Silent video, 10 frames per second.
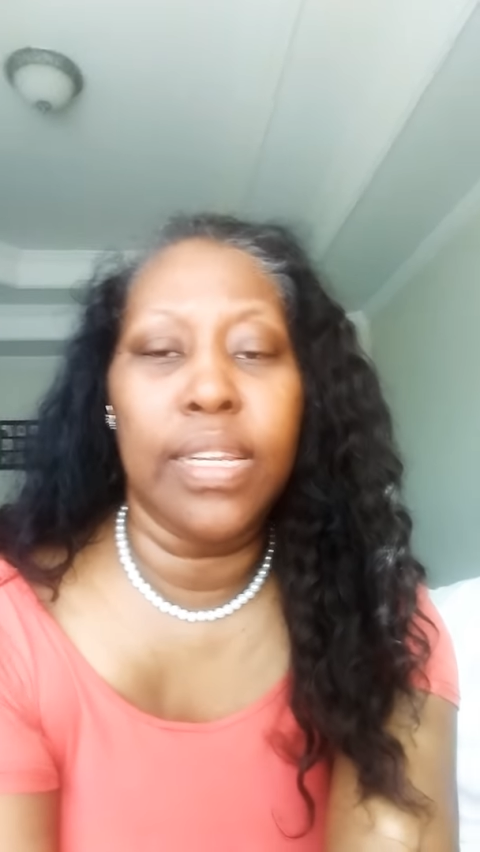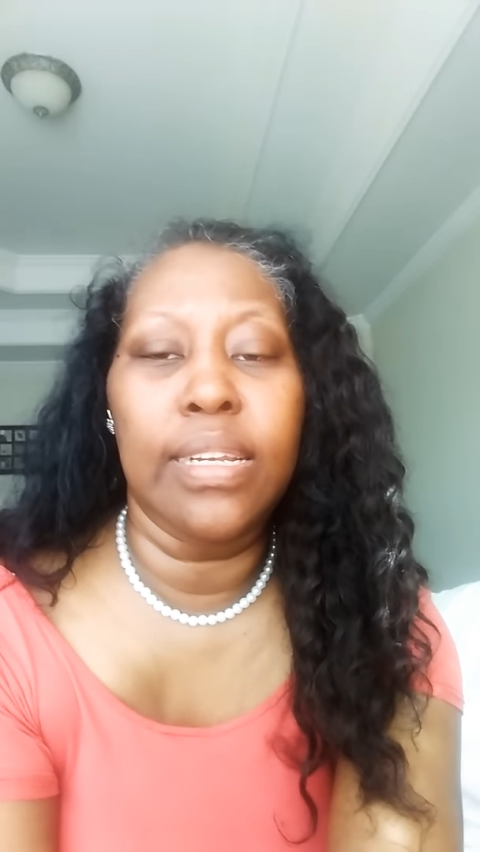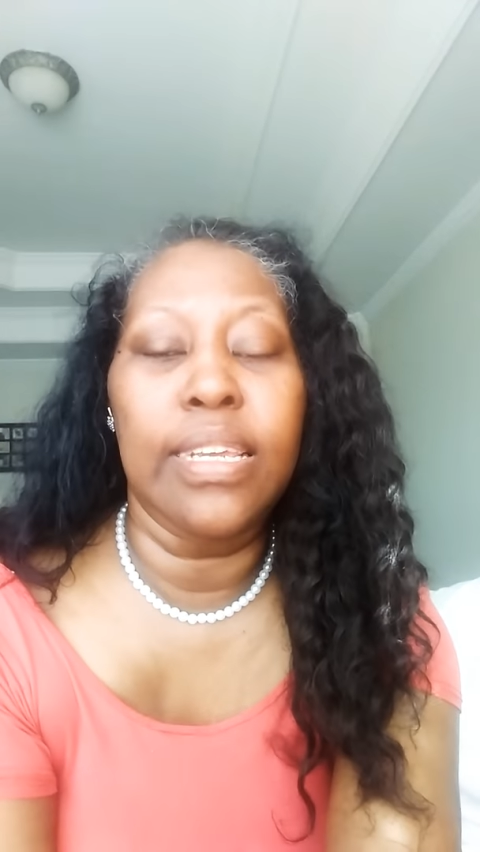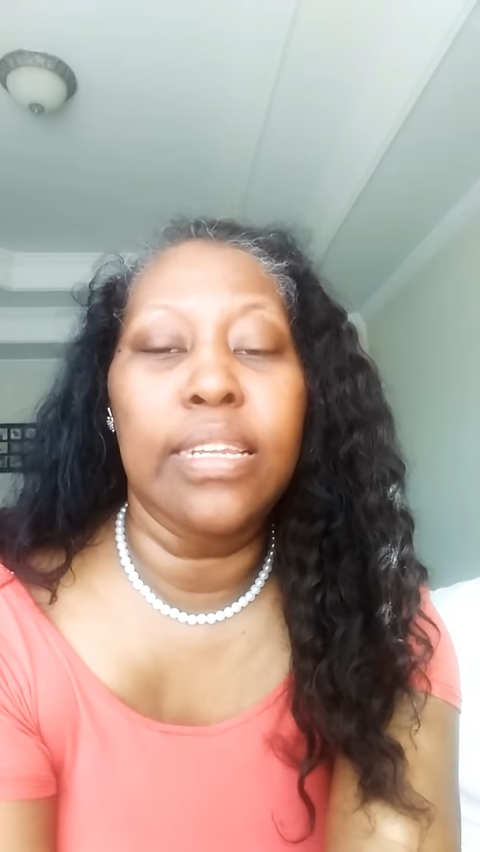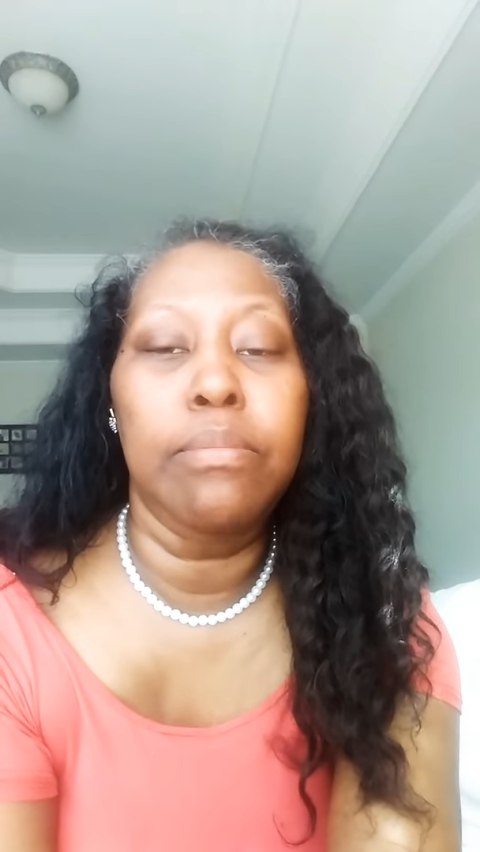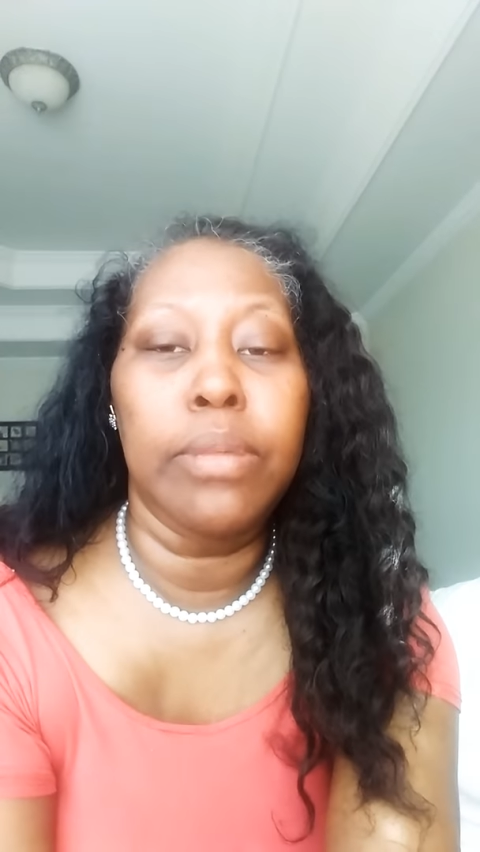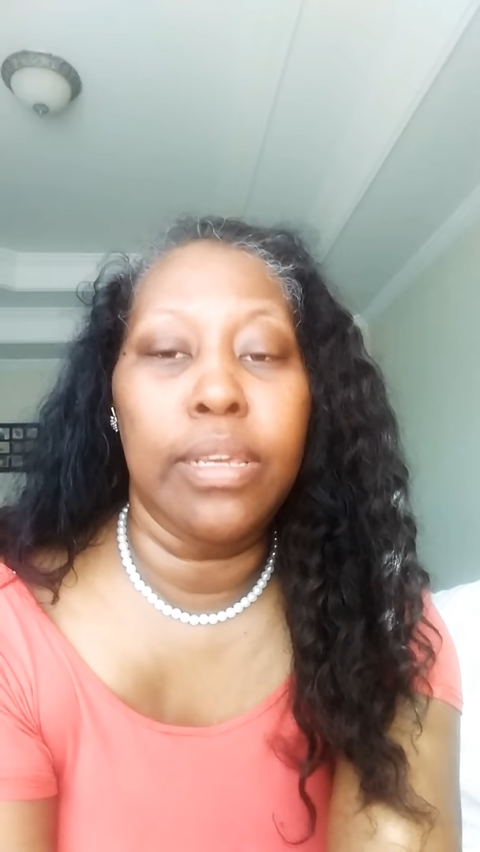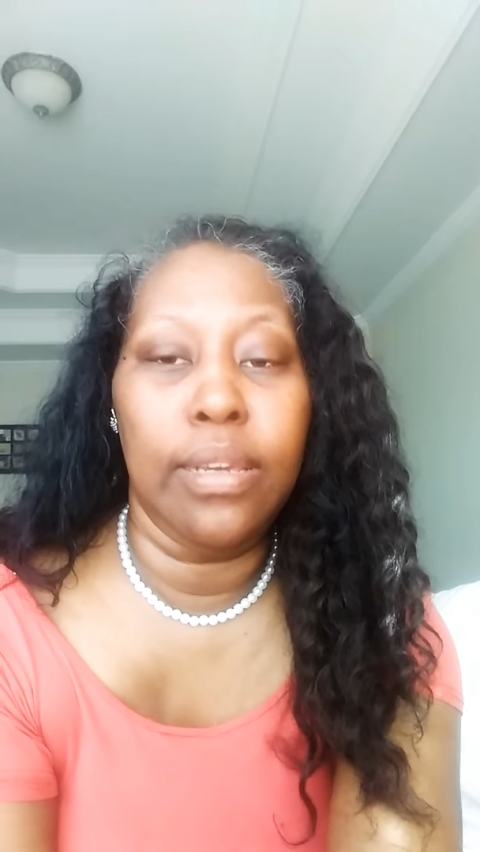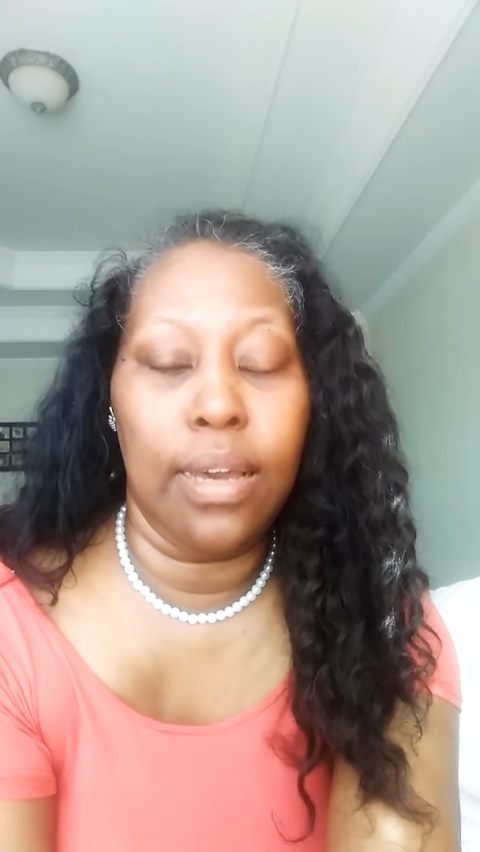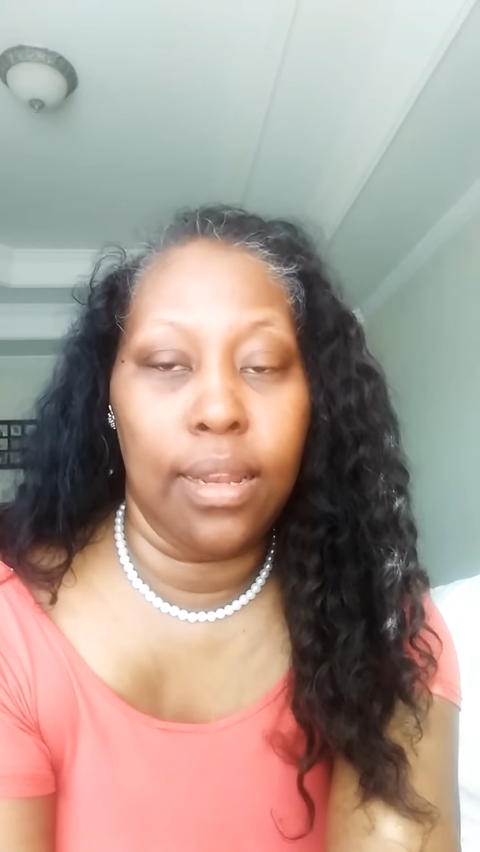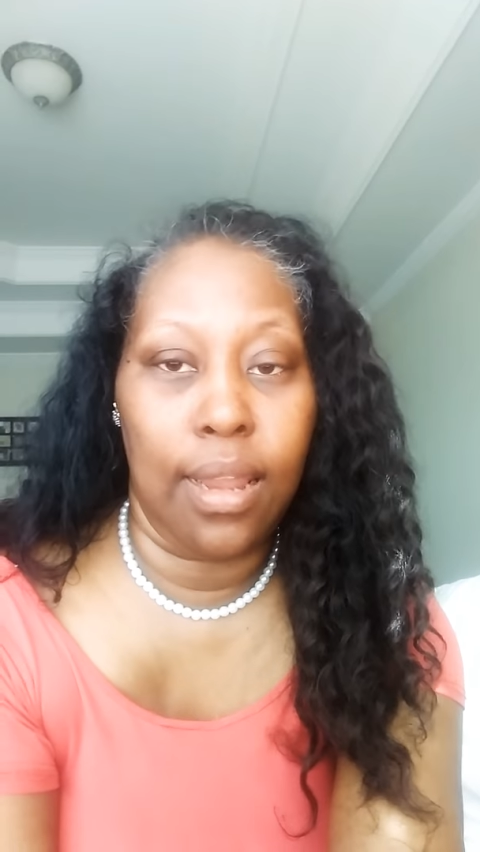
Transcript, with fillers: they lead me a